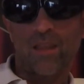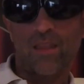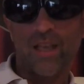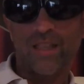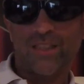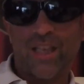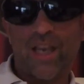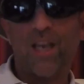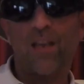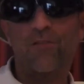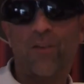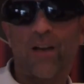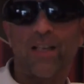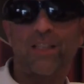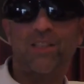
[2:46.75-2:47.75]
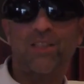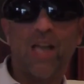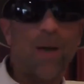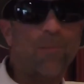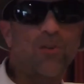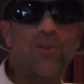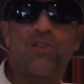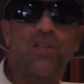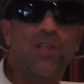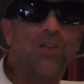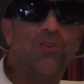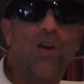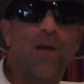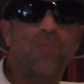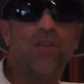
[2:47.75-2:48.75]
They say if I had stopped using the
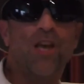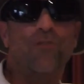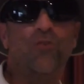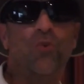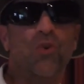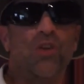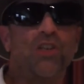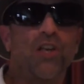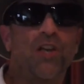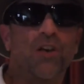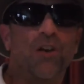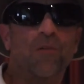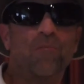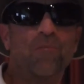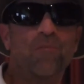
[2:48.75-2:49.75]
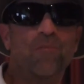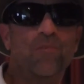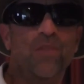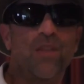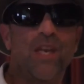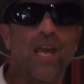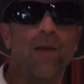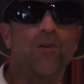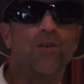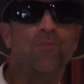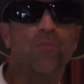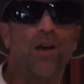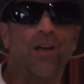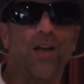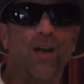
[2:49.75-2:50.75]
drops after a year, the damage
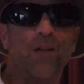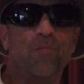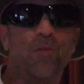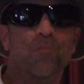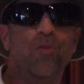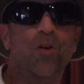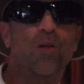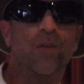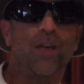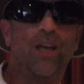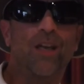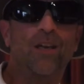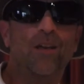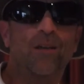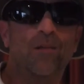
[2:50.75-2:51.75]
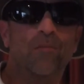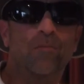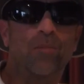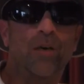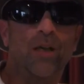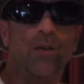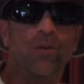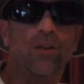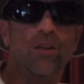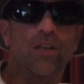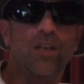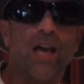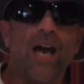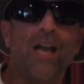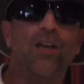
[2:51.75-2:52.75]
might not have been permanent. But the
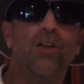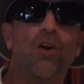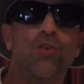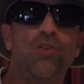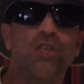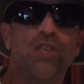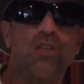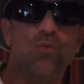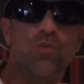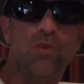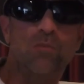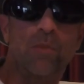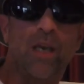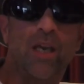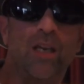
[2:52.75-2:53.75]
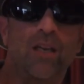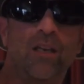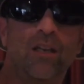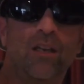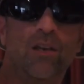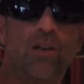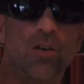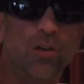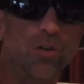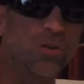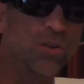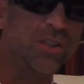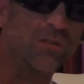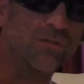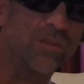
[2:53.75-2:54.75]
diagnosis was made
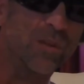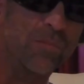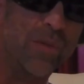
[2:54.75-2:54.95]
conclusive in